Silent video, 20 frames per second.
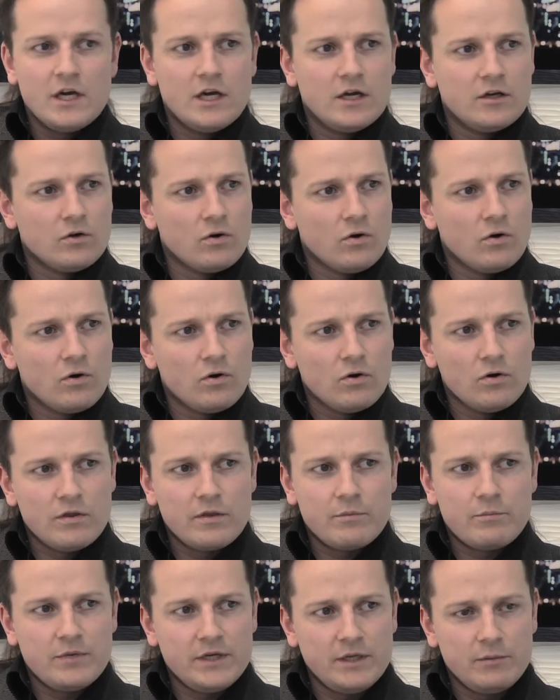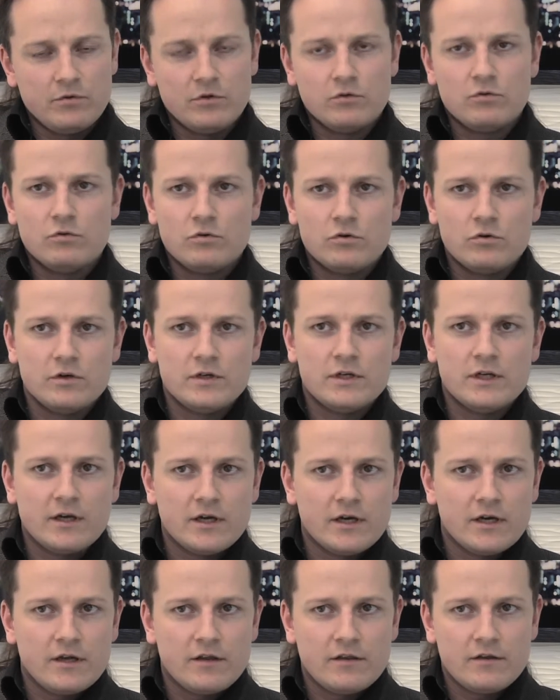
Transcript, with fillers: and all the people who could uh,